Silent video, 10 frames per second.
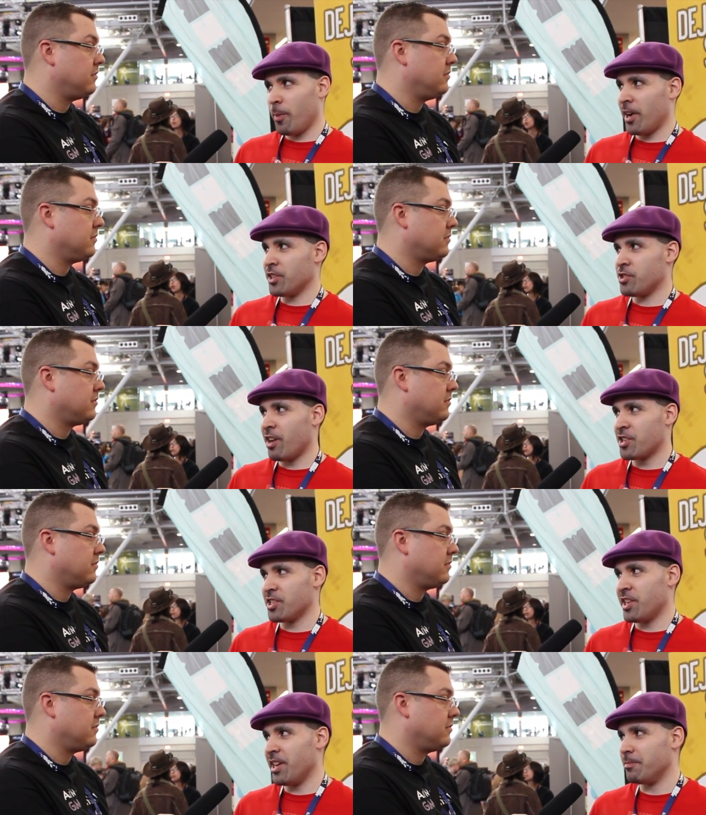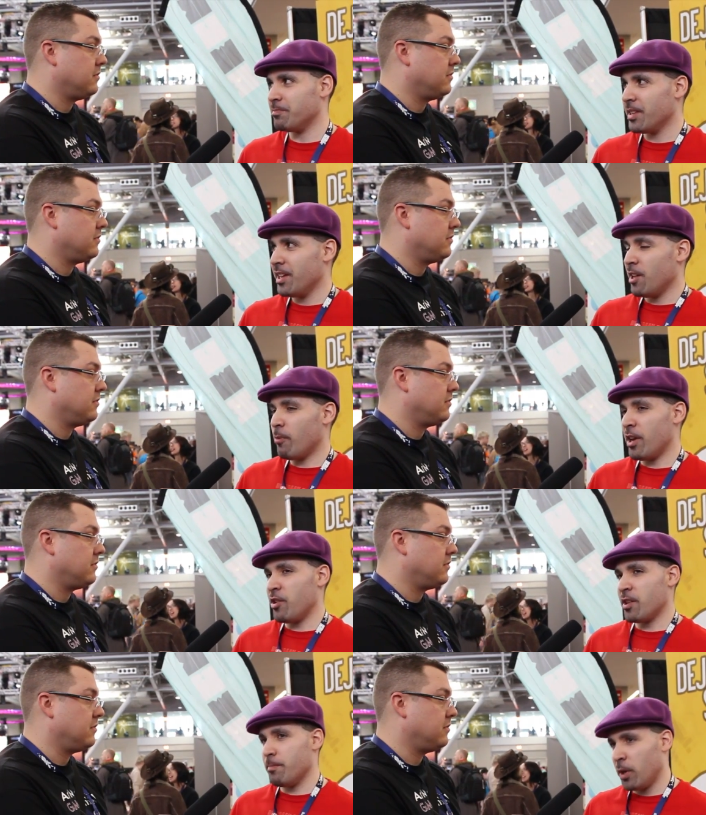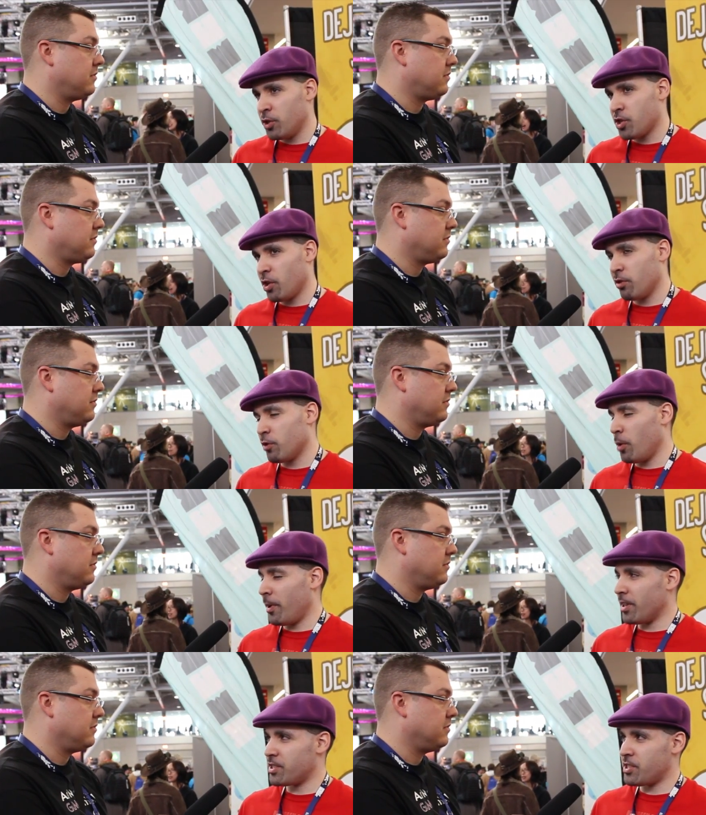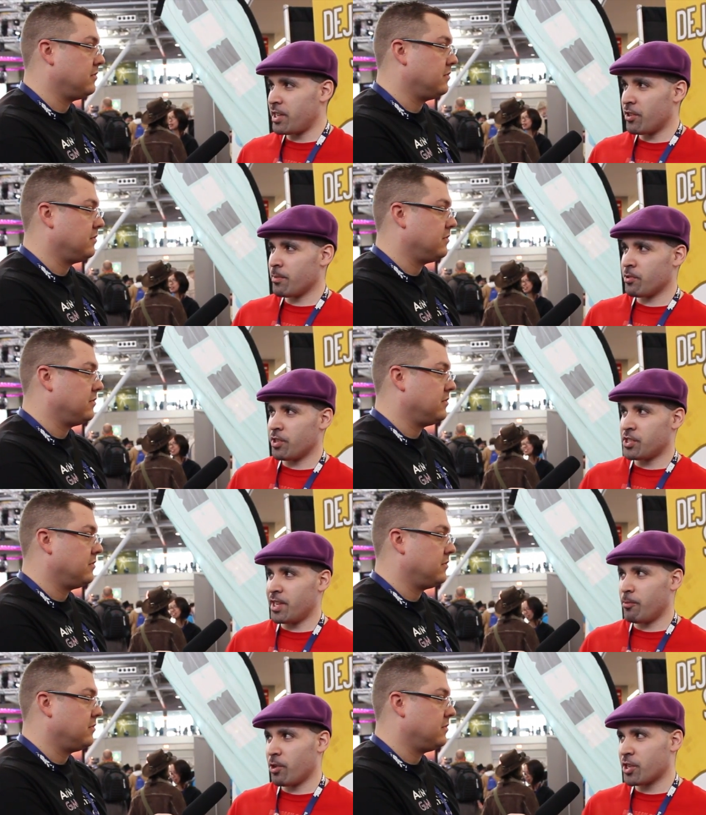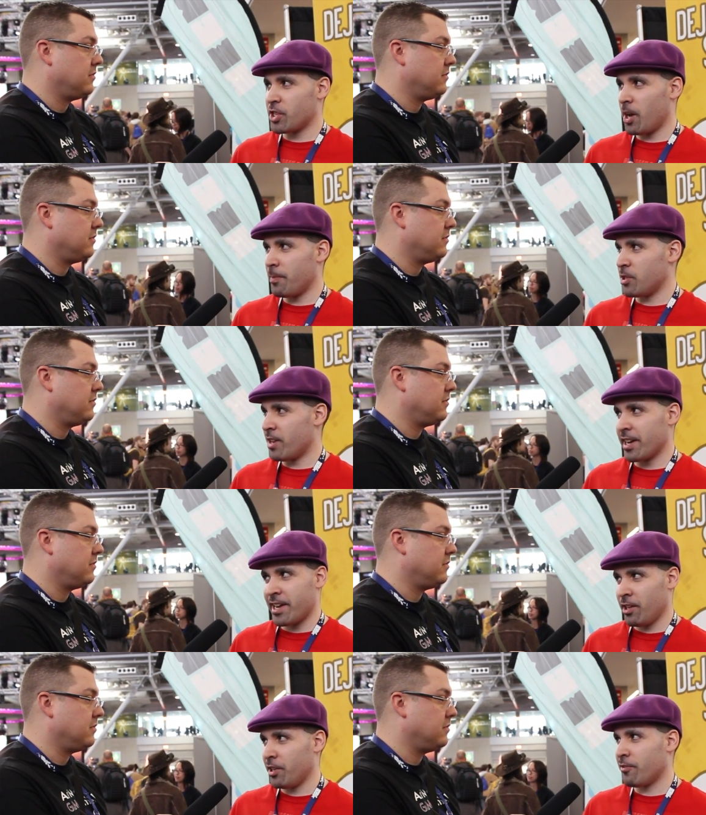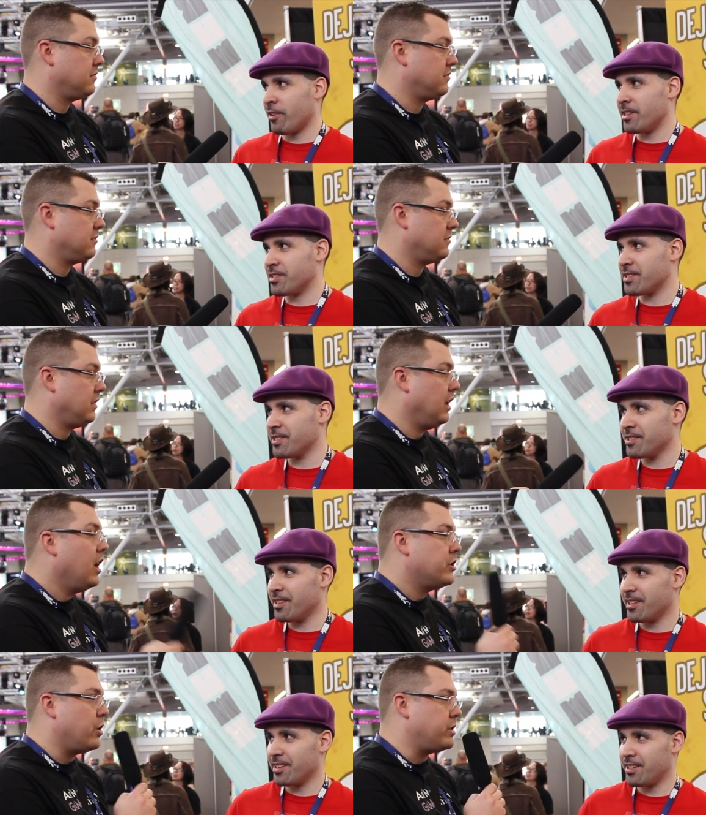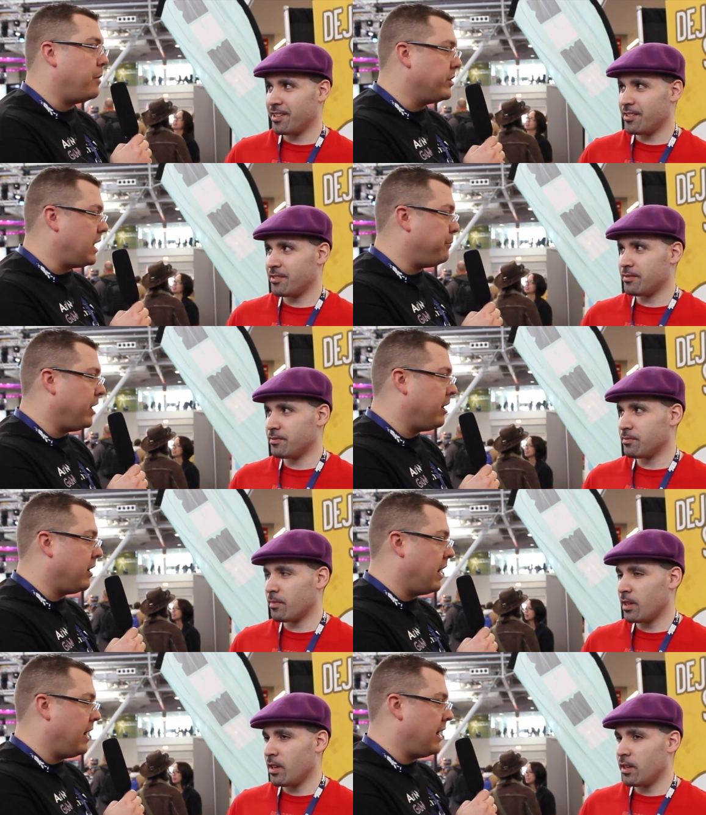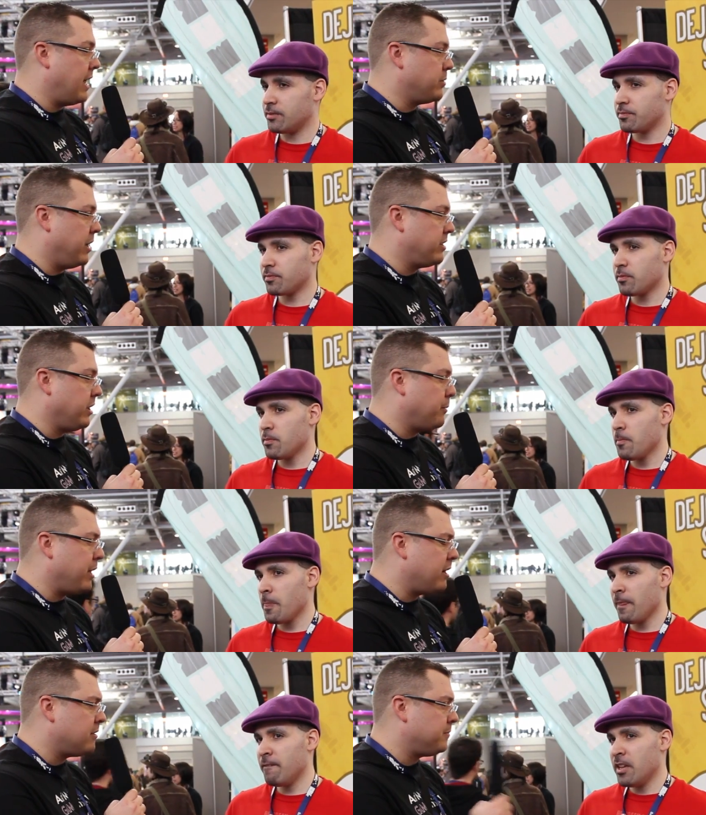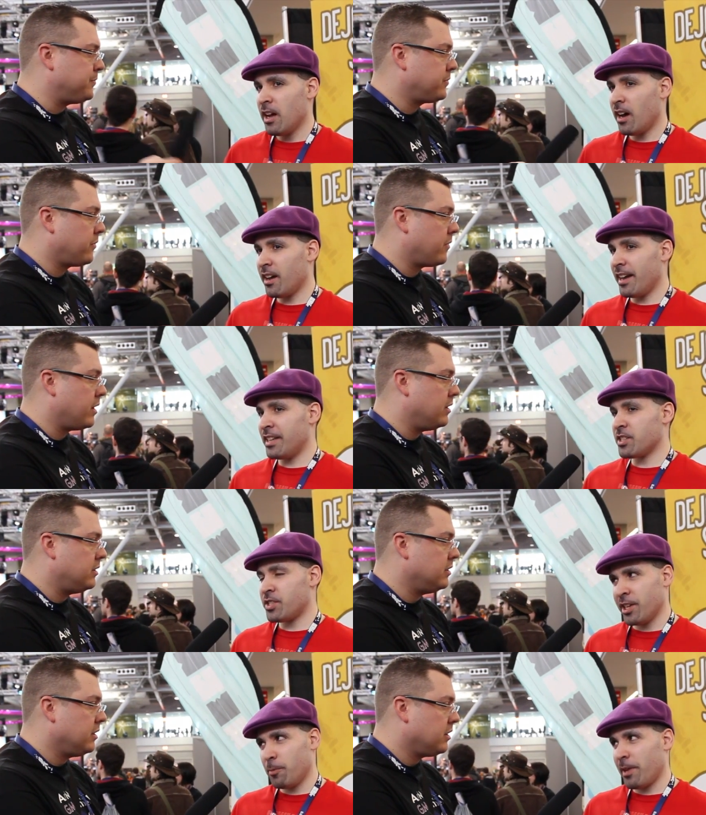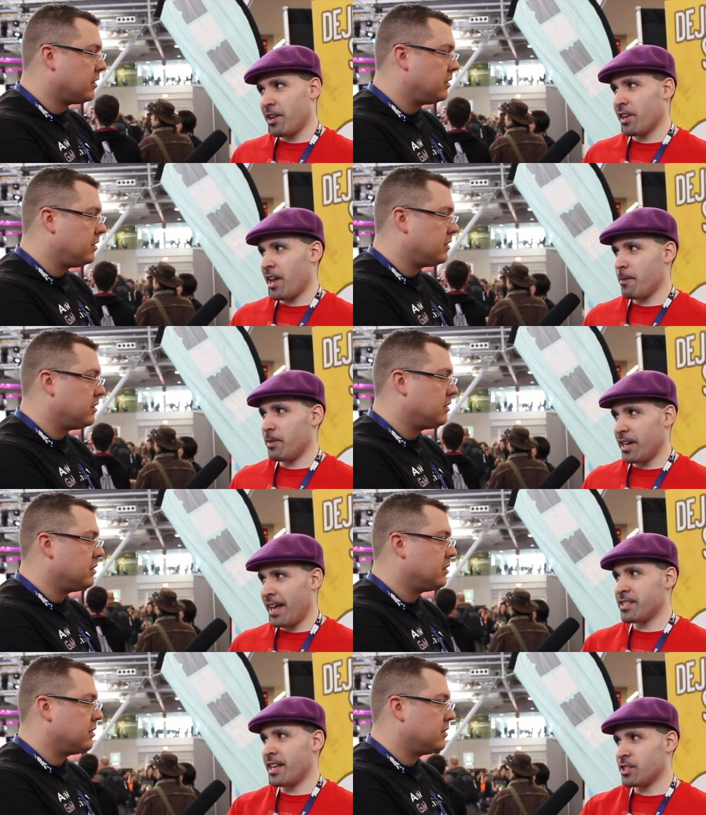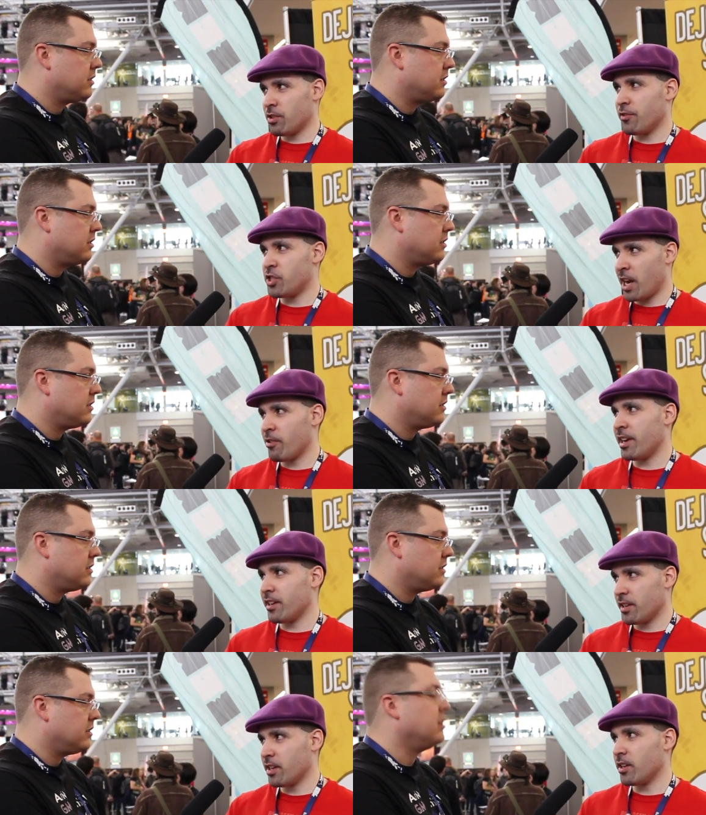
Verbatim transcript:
Speaker 1: robot construction kit where you can build your own robots, share them through the Steam Workshop, and try to kill your friends.
Speaker 2: So it's a multiplayer uh, as well, single player?
Speaker 1: Uh, it's a single player game, but it has that sort of sharing